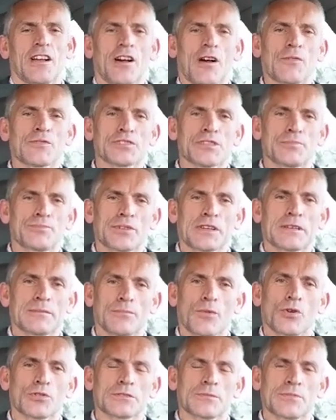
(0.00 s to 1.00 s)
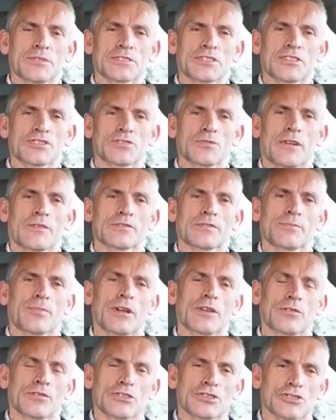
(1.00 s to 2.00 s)
Obviously, brick and mortar business, you have to
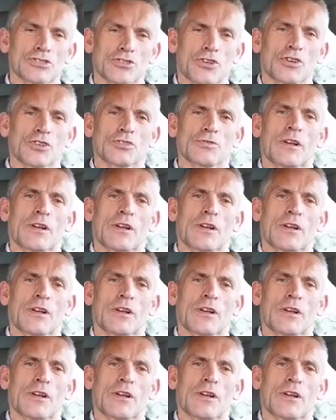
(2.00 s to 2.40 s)
buy all your stock.